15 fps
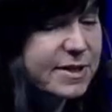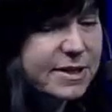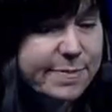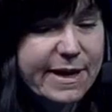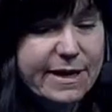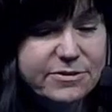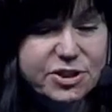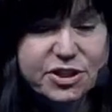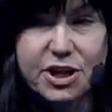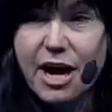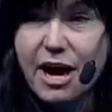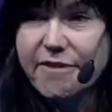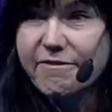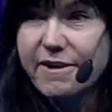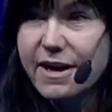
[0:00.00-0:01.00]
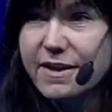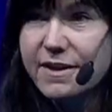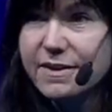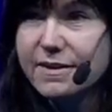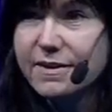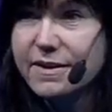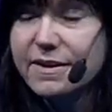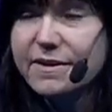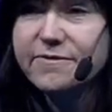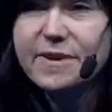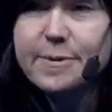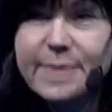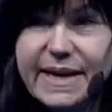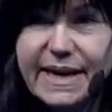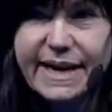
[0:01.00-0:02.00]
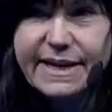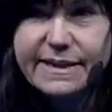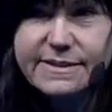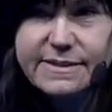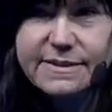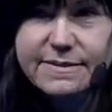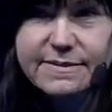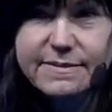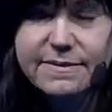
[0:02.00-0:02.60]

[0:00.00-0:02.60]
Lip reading: What about Java? VBS?